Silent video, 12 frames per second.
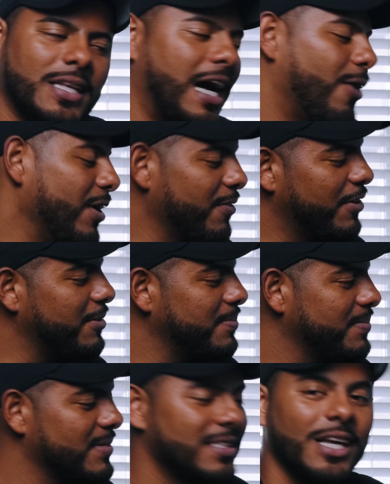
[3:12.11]
However,
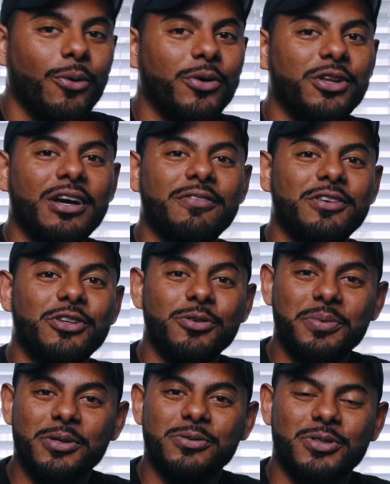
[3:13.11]
when you have a
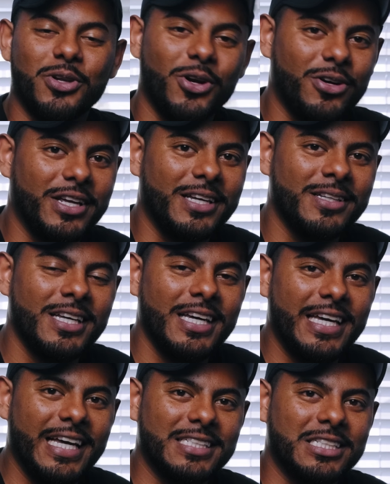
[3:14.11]
newbie who's learning,
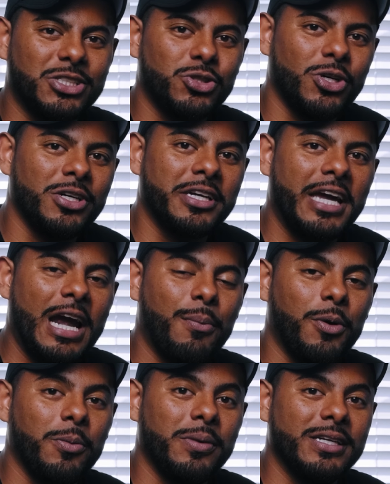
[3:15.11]
he has a strong
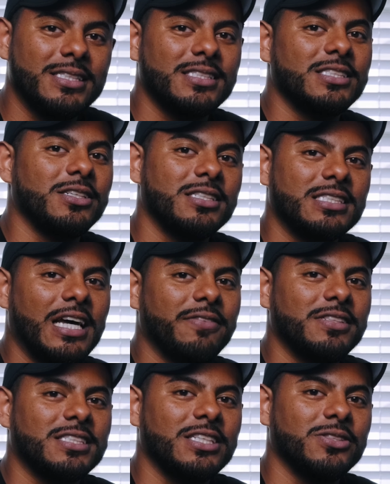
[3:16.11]
camera but still doesn't have
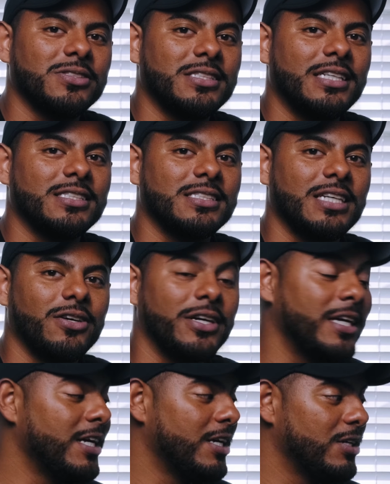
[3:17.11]
the skills
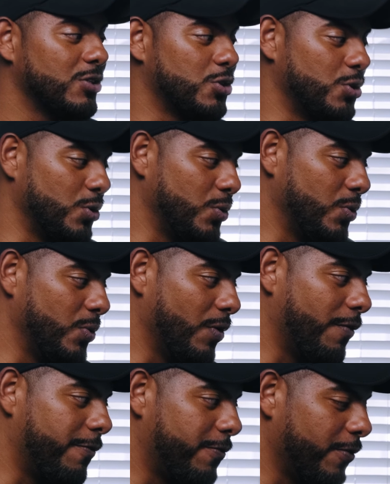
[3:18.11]
necessary to
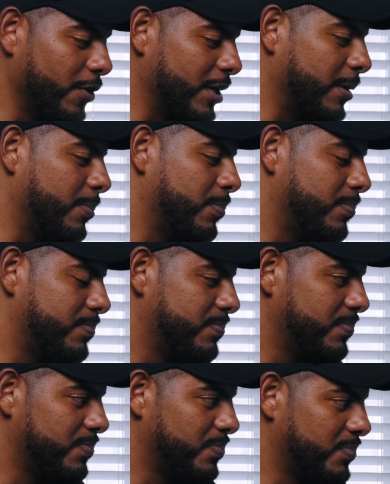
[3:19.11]
fully
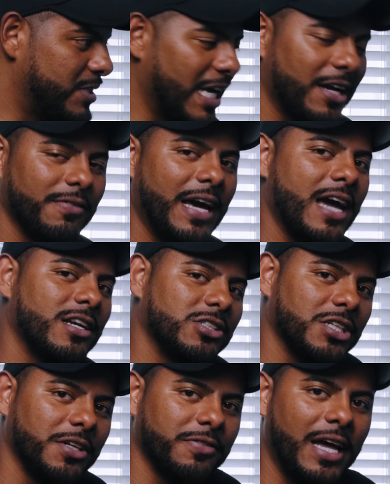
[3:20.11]
take
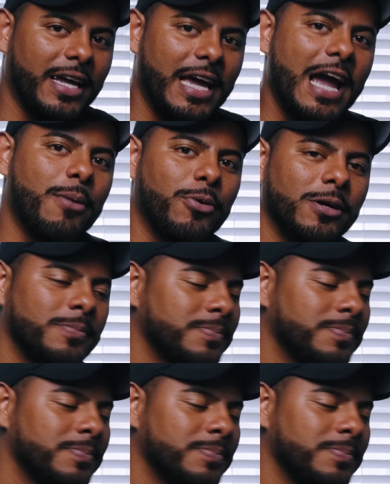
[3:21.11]
advantage of that camera.